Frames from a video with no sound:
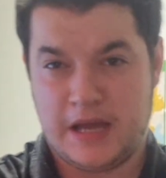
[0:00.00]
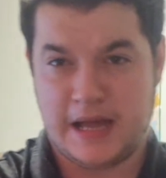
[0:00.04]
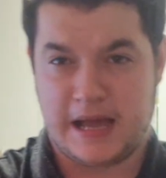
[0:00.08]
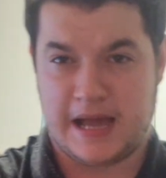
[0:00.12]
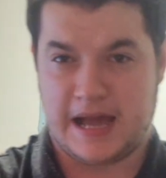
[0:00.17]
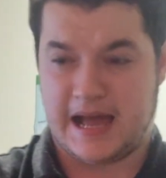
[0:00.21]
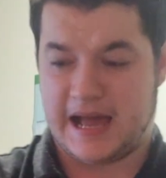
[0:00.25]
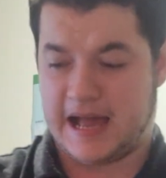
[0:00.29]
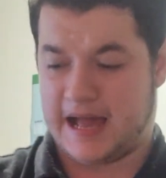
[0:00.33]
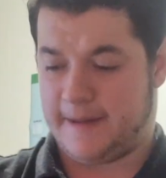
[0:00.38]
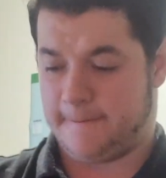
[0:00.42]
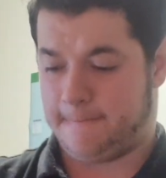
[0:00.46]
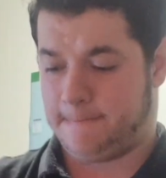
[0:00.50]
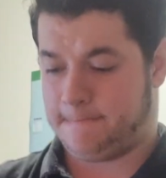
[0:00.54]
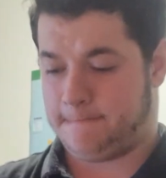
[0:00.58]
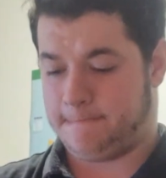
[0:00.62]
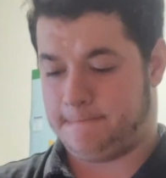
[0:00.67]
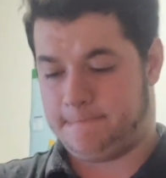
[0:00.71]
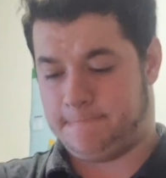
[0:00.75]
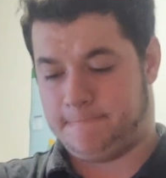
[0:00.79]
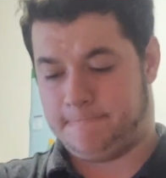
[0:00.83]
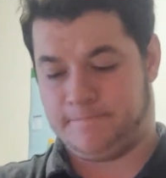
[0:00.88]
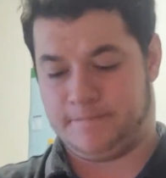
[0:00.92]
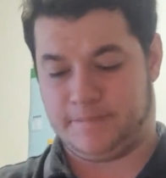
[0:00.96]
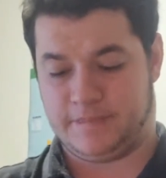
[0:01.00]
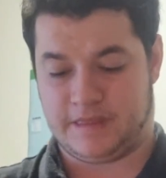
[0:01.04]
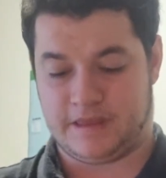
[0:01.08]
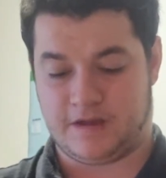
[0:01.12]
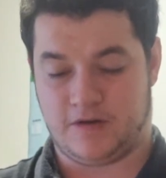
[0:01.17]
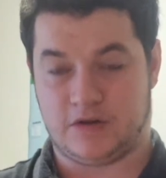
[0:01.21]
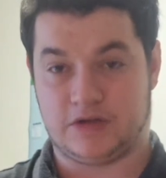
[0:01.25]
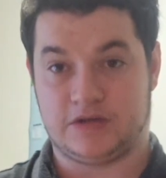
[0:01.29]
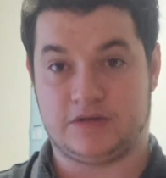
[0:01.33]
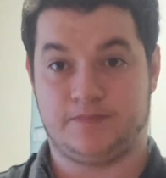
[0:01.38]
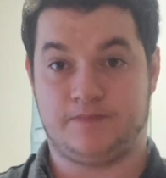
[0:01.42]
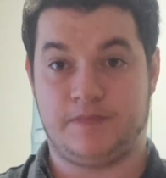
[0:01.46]
Now
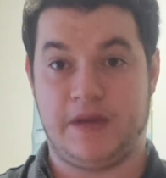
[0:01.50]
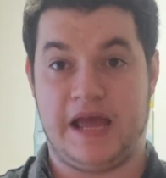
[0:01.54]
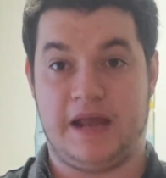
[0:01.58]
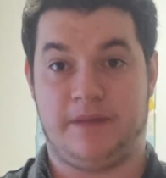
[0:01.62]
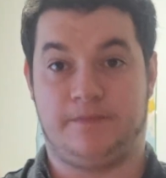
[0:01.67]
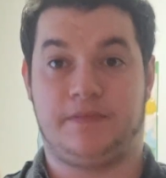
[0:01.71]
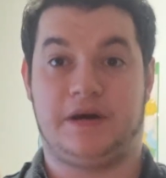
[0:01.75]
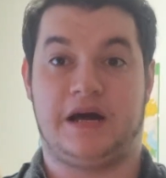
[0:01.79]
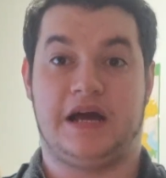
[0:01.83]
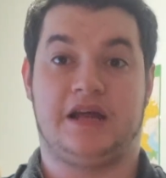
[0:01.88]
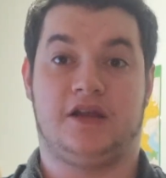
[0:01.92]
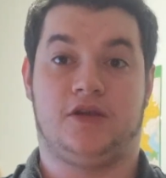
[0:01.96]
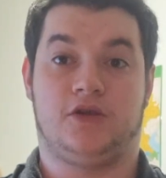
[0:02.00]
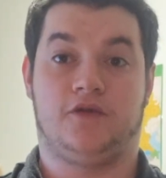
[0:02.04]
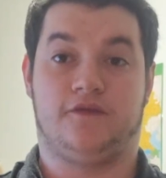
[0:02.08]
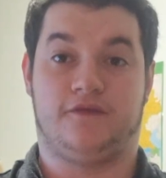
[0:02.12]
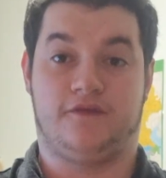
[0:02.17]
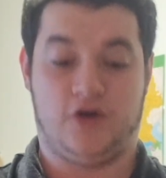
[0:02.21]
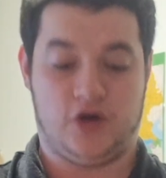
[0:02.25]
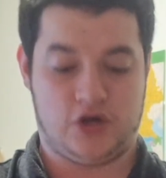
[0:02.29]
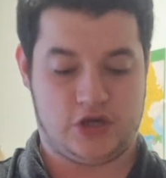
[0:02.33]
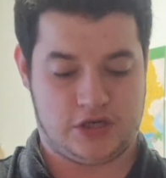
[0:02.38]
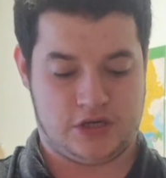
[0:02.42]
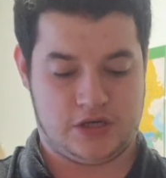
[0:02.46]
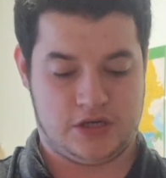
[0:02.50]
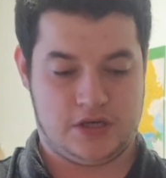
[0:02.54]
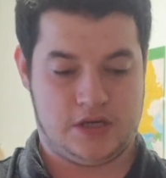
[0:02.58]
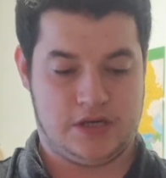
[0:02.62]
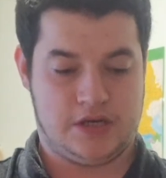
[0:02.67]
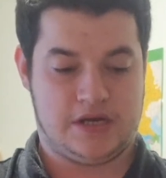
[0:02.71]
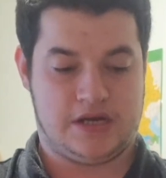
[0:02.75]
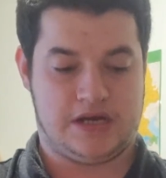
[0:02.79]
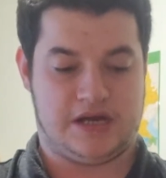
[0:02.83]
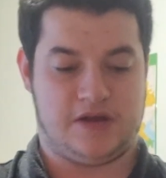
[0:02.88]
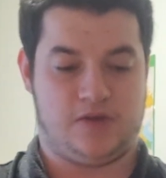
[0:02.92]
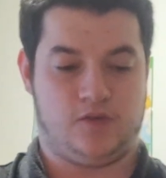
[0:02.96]
it's made by Lovelock,
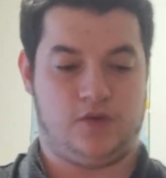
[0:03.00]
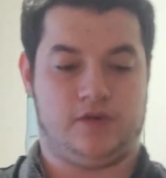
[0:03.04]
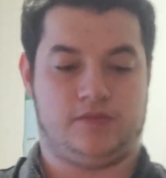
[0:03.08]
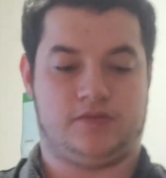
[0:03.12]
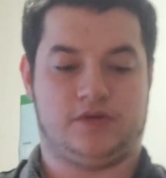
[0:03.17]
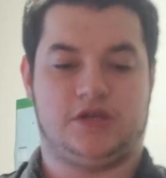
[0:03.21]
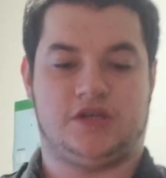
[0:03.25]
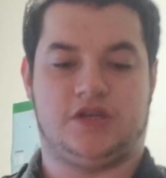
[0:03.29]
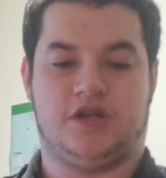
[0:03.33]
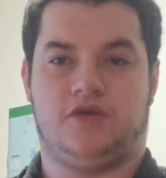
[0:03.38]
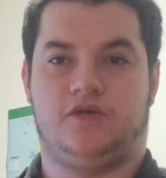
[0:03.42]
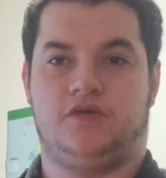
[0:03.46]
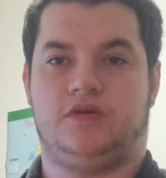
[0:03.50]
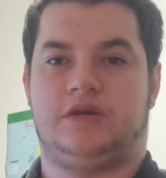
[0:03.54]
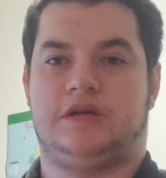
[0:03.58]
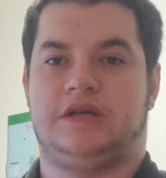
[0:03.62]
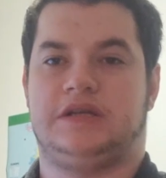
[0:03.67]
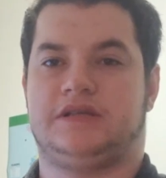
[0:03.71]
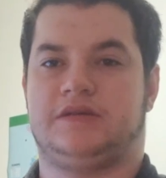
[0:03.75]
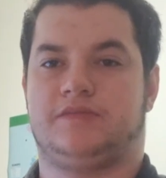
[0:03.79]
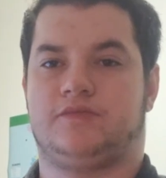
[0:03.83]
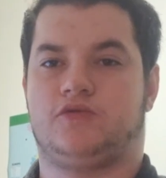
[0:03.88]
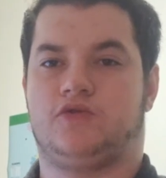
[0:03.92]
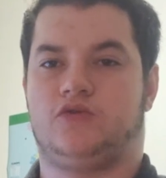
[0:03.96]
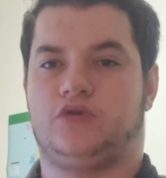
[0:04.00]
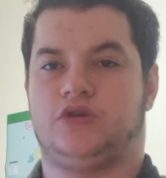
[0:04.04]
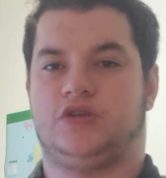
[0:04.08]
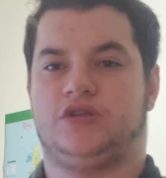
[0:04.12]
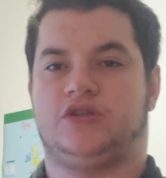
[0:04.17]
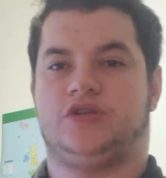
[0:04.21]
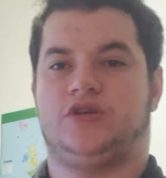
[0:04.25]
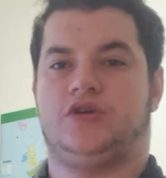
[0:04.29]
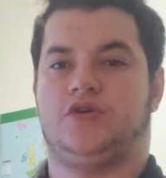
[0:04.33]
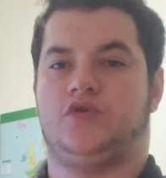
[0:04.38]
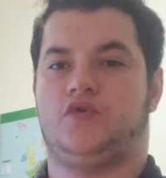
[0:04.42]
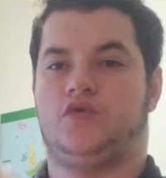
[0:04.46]
and what I'm going to do is I'm going
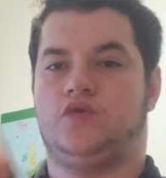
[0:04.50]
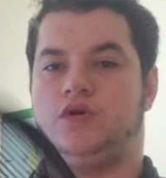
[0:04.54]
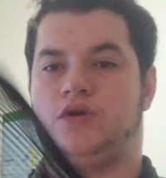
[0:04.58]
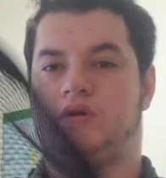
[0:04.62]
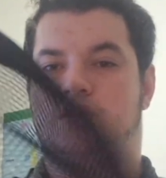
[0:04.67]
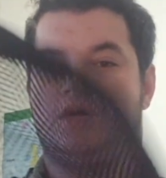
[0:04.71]
to